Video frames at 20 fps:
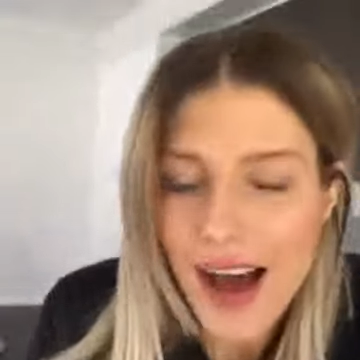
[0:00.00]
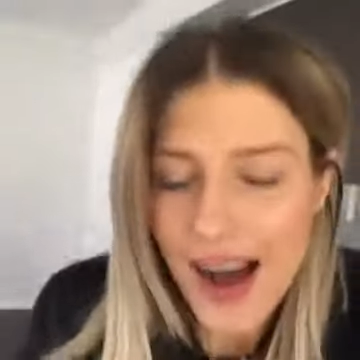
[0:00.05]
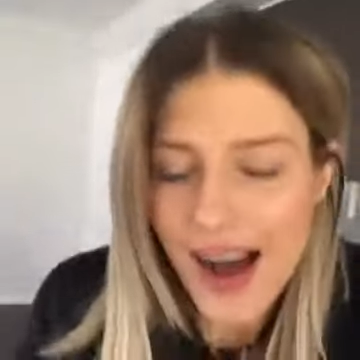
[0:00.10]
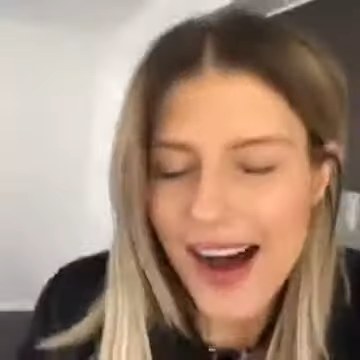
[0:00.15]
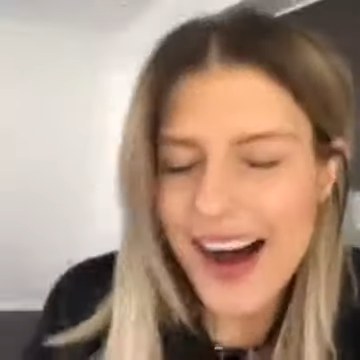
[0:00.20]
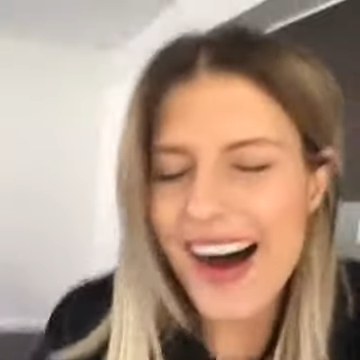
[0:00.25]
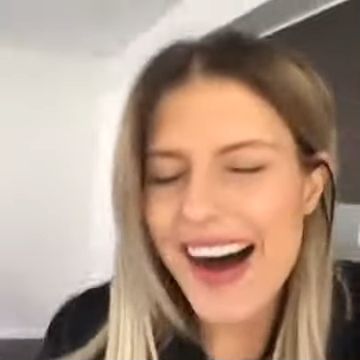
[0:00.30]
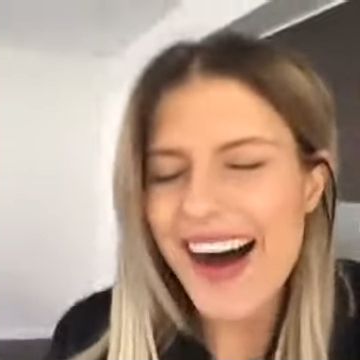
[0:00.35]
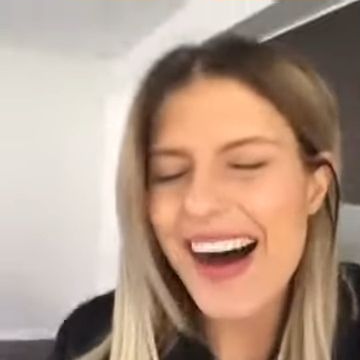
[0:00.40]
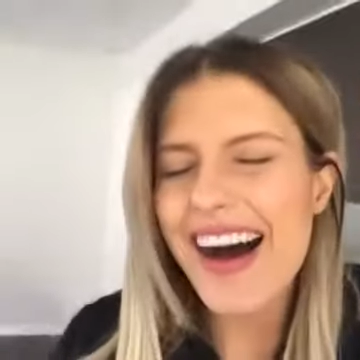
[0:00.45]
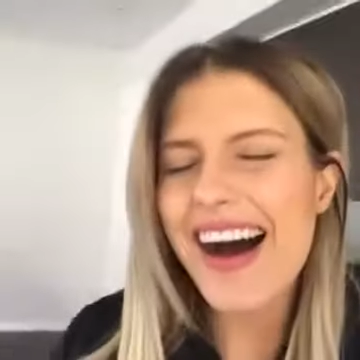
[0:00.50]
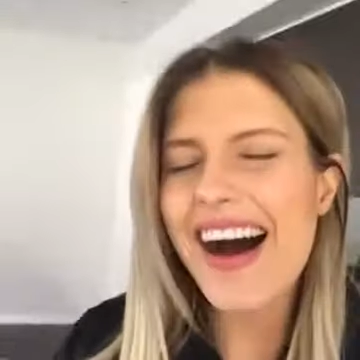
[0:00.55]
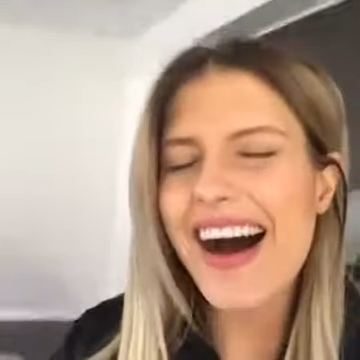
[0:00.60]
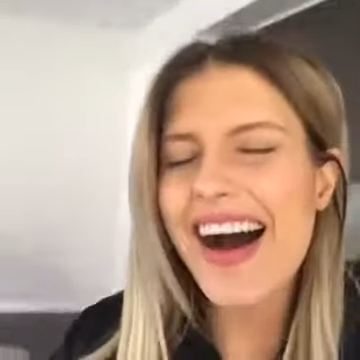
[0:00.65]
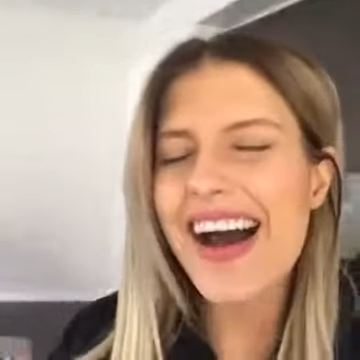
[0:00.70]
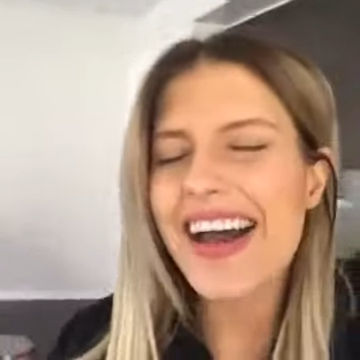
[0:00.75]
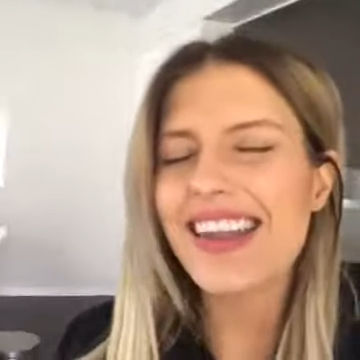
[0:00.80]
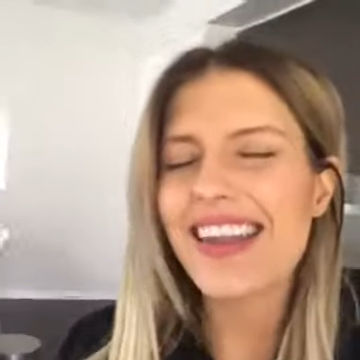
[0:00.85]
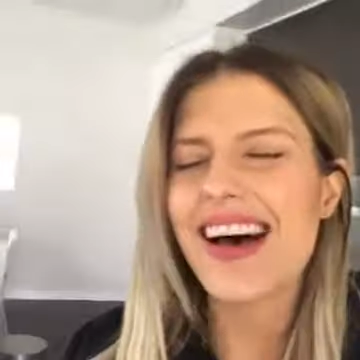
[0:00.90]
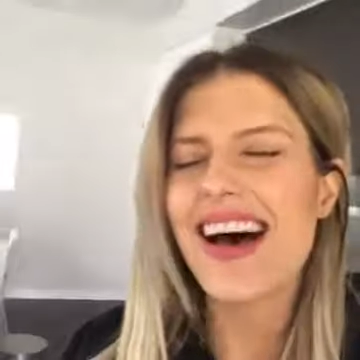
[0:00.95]

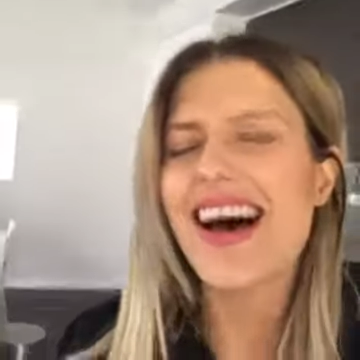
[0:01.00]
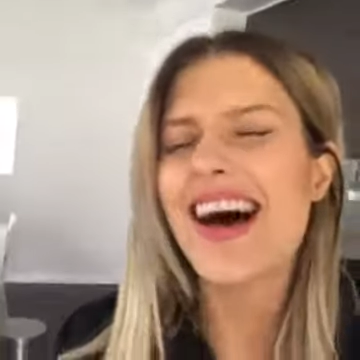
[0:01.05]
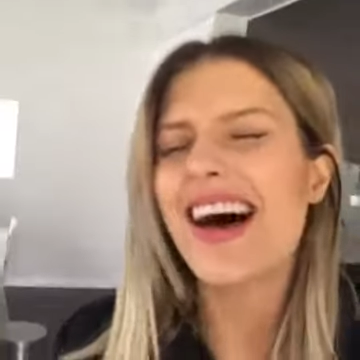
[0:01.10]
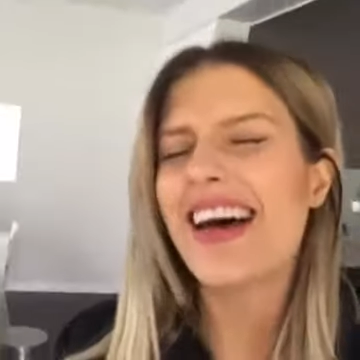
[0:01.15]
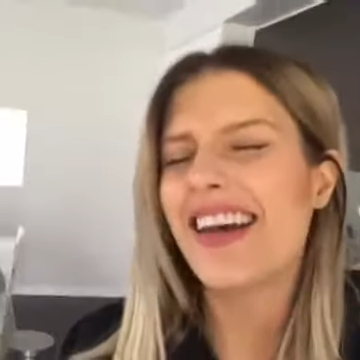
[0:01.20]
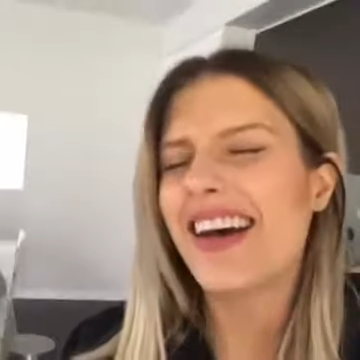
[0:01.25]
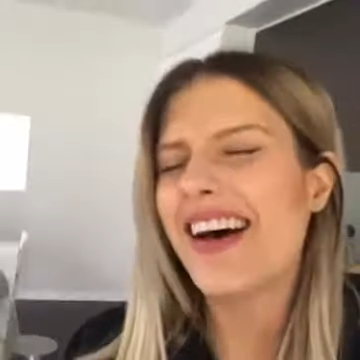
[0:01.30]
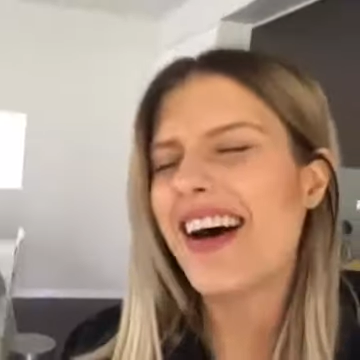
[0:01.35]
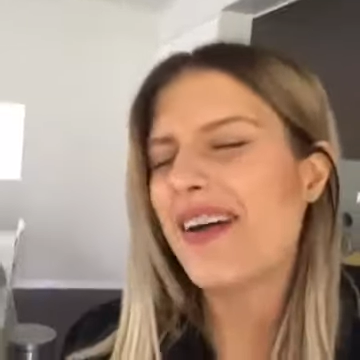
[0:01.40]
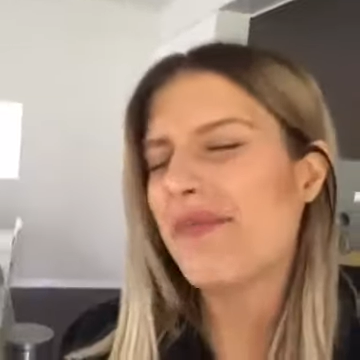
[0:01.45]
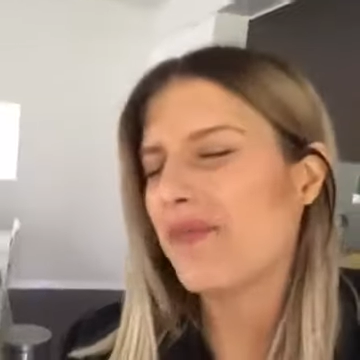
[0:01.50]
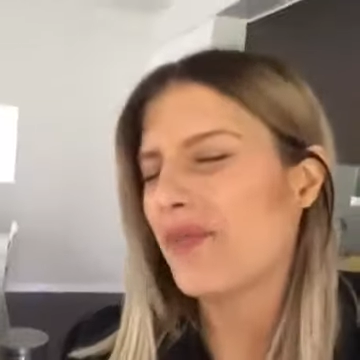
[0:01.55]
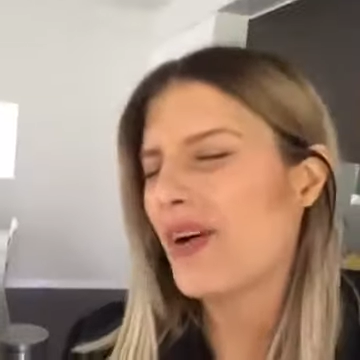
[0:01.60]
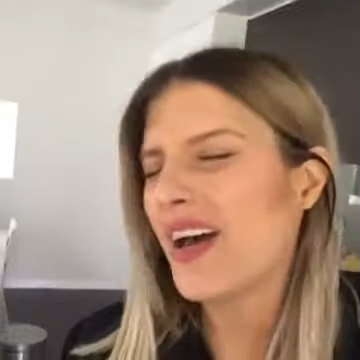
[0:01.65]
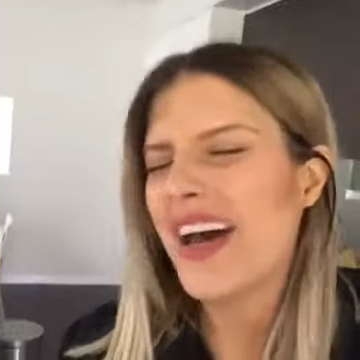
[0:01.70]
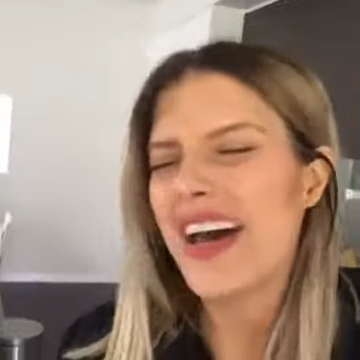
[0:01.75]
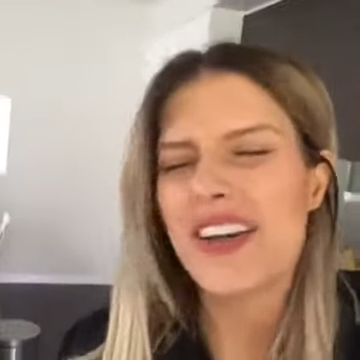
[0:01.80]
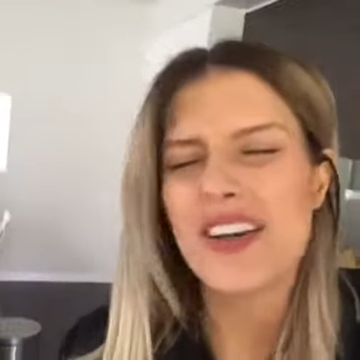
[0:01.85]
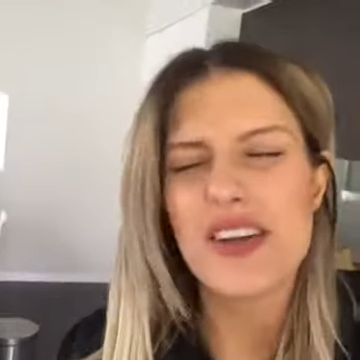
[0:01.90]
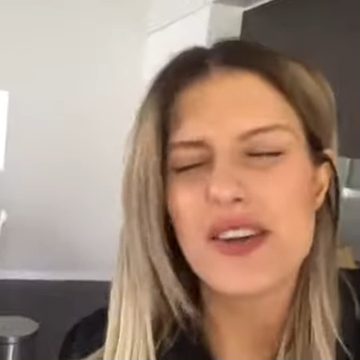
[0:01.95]
I light up
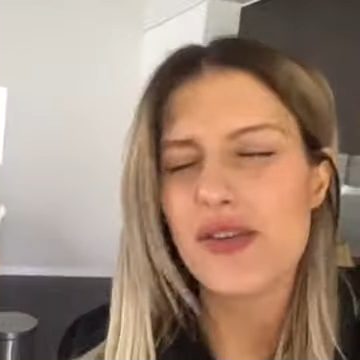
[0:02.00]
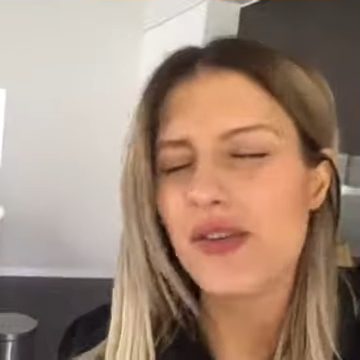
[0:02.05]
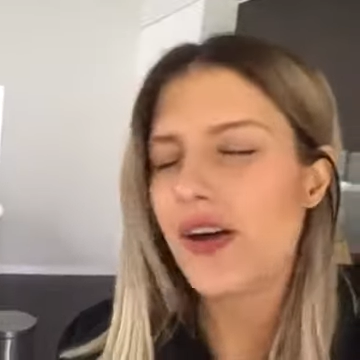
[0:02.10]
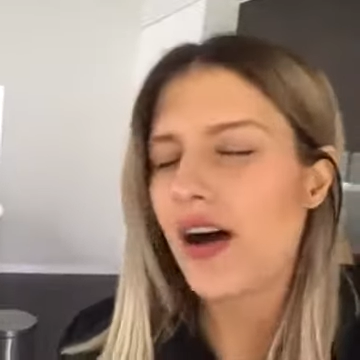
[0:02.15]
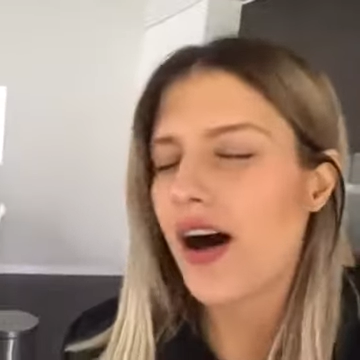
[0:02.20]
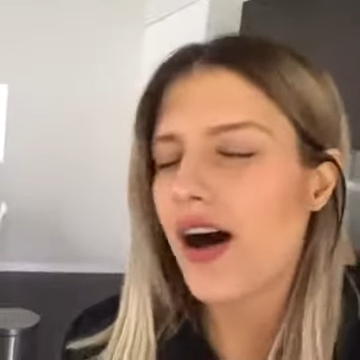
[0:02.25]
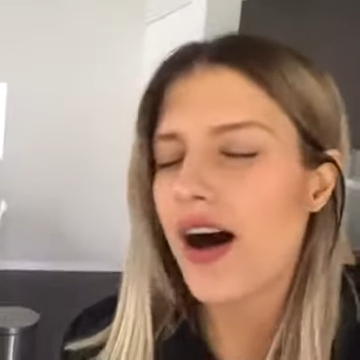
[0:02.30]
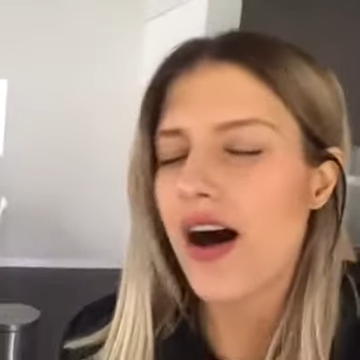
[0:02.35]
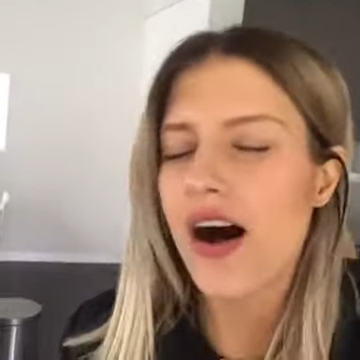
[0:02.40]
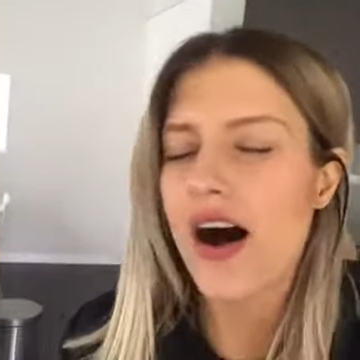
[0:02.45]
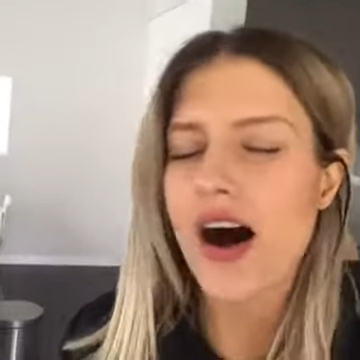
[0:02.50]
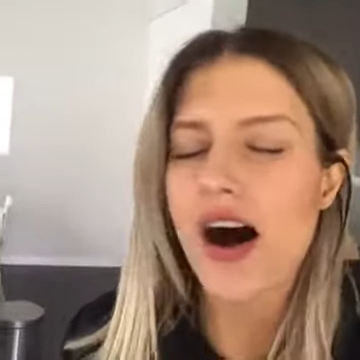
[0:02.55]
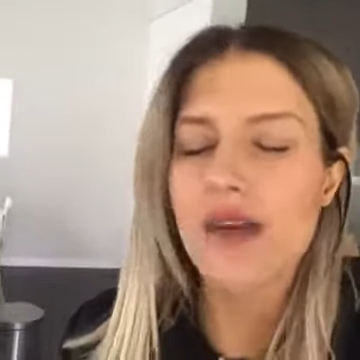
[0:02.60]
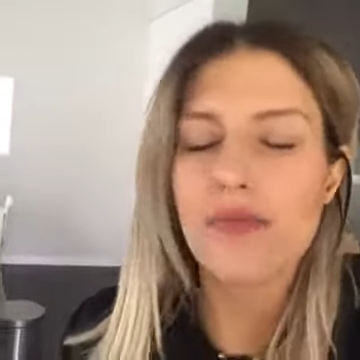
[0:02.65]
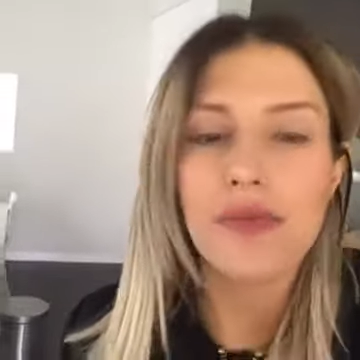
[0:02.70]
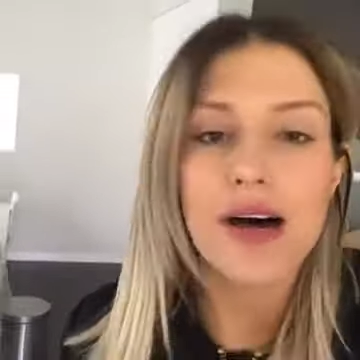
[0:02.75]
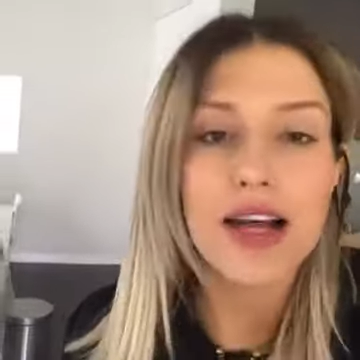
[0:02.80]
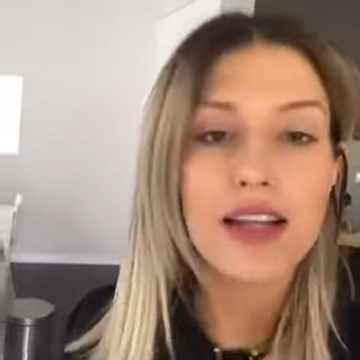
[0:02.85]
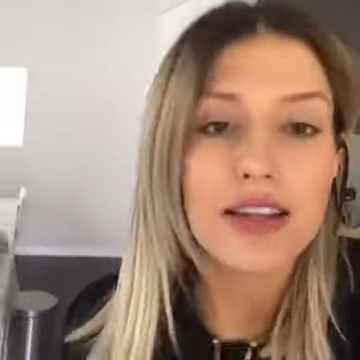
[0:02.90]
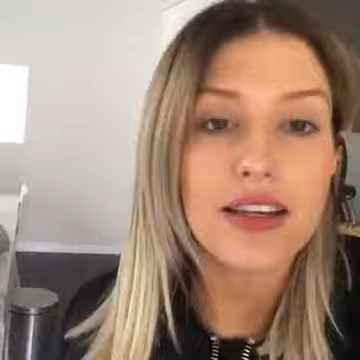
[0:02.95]
when you call
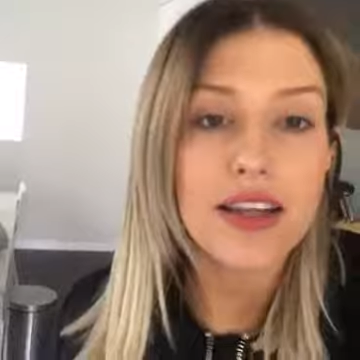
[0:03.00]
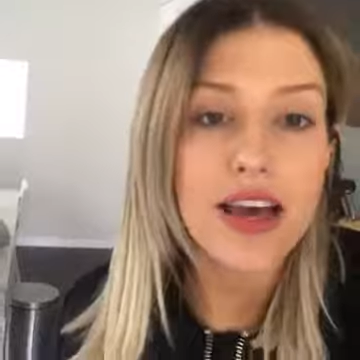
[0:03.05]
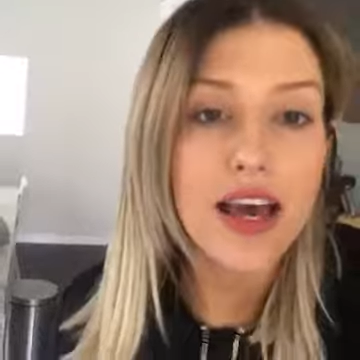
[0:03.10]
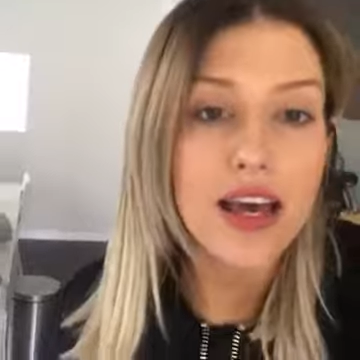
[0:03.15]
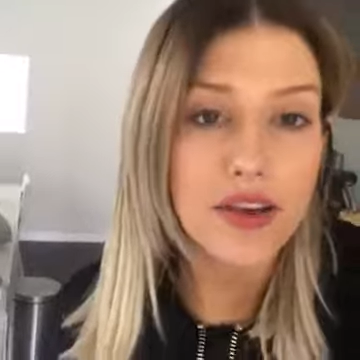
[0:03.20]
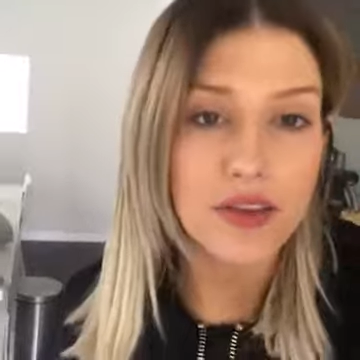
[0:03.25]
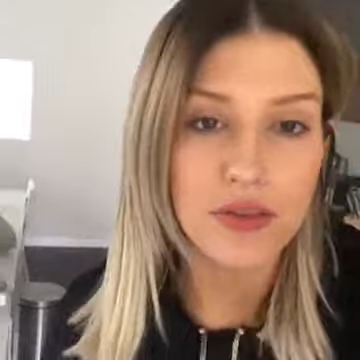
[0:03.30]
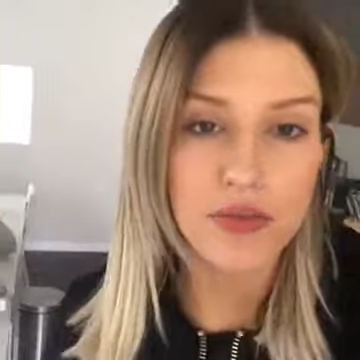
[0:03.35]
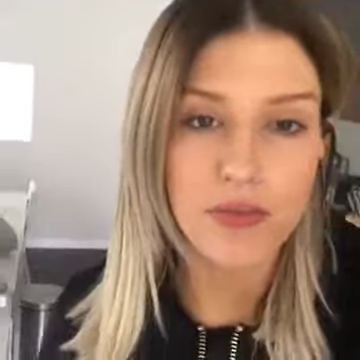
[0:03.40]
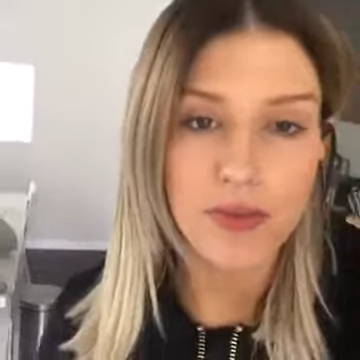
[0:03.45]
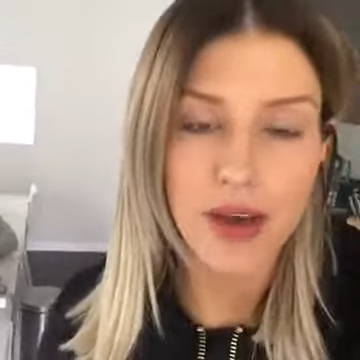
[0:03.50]
my name,